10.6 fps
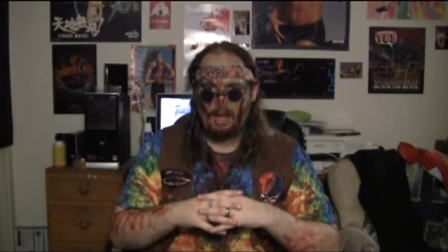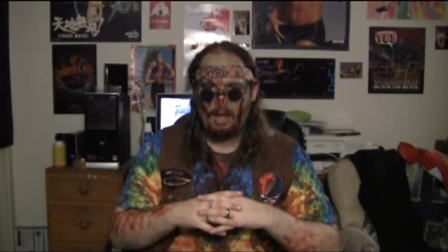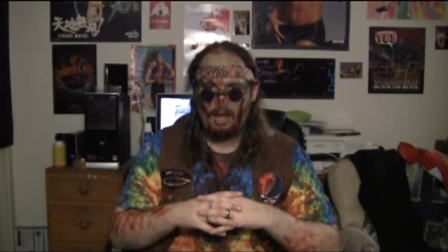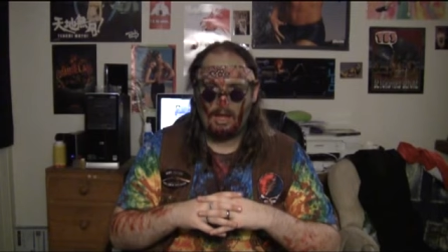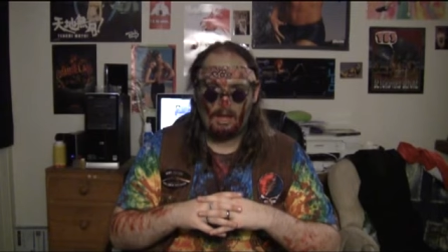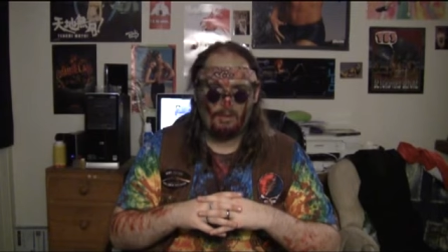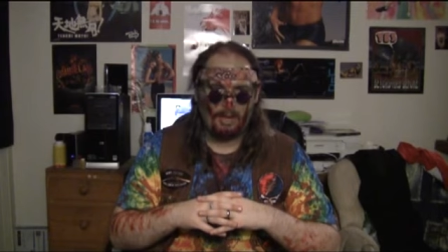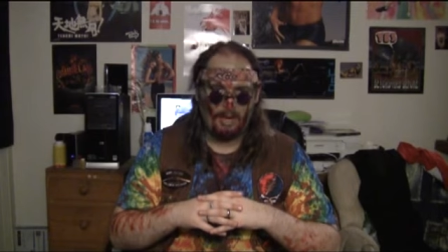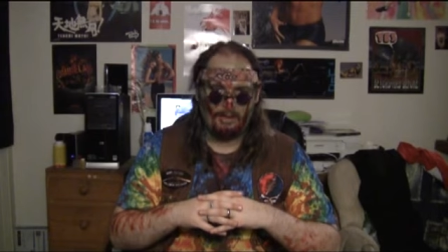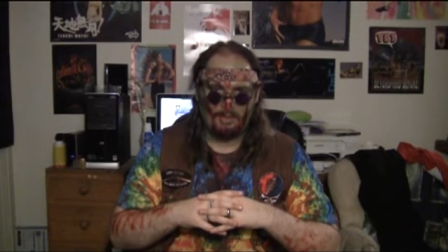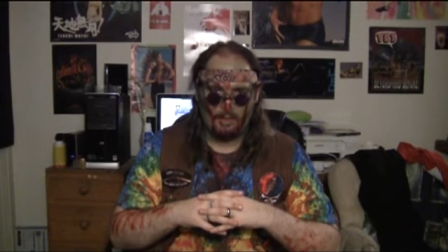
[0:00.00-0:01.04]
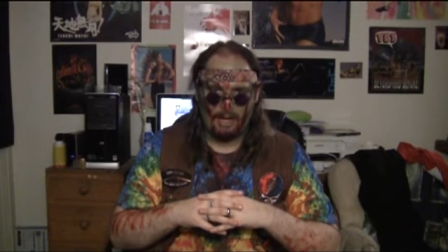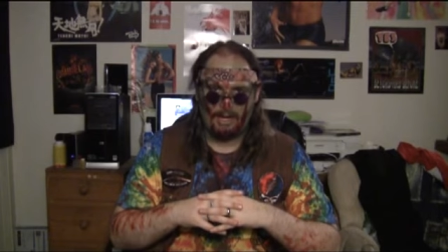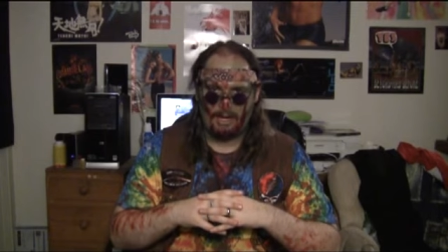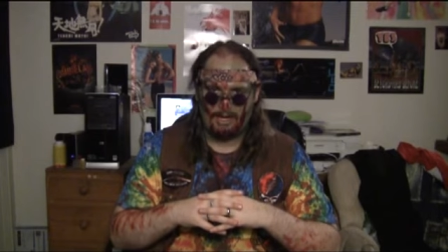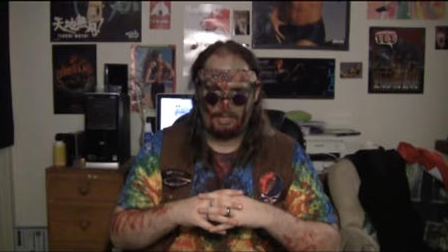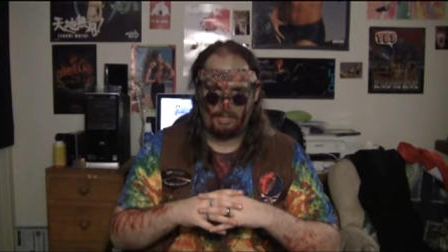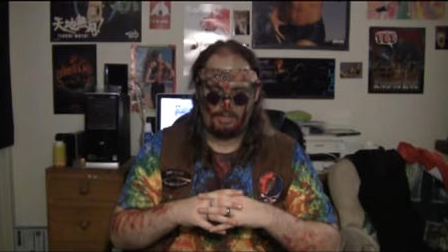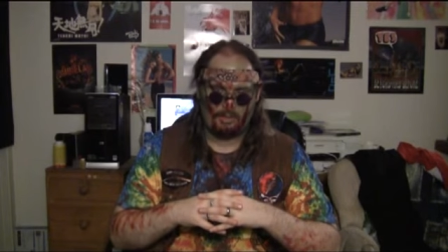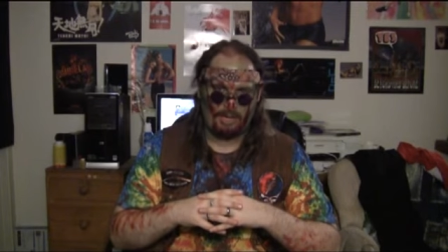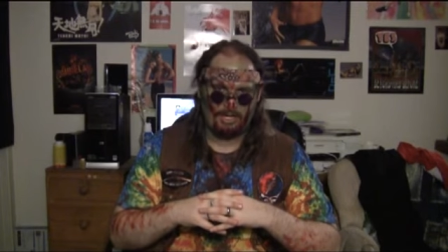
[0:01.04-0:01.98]
Uh, when I was awake, I
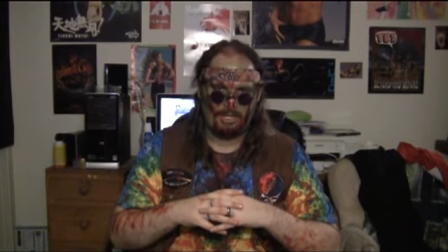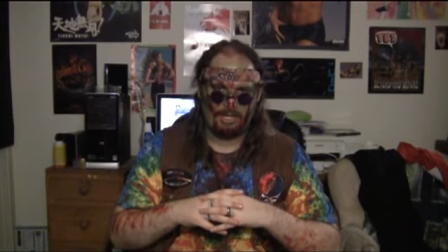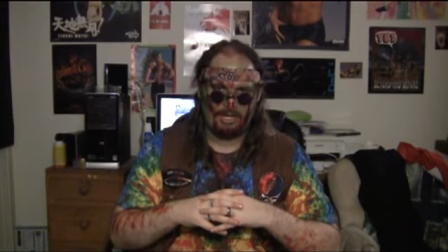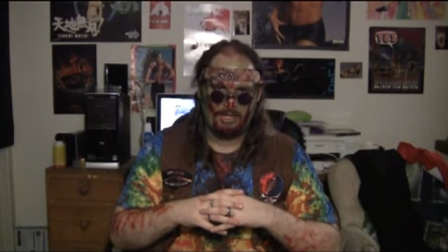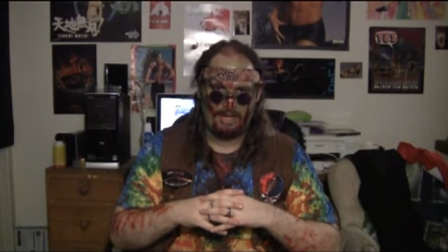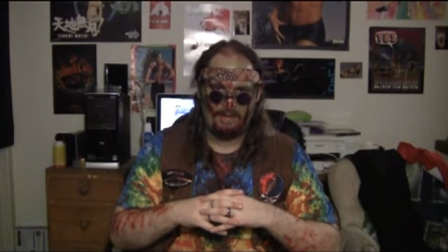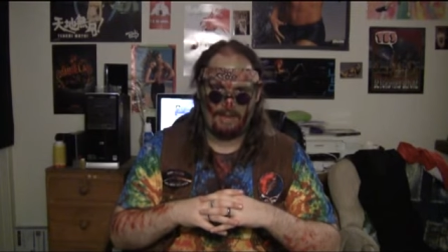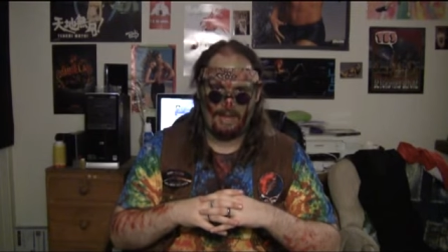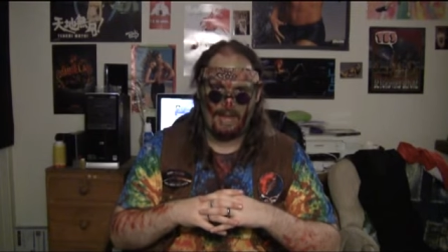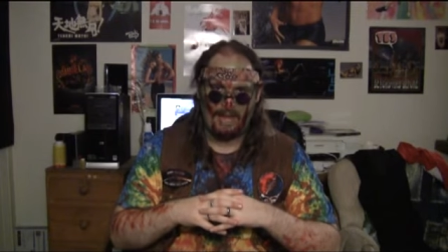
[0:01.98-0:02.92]
chose to watch shit on TV.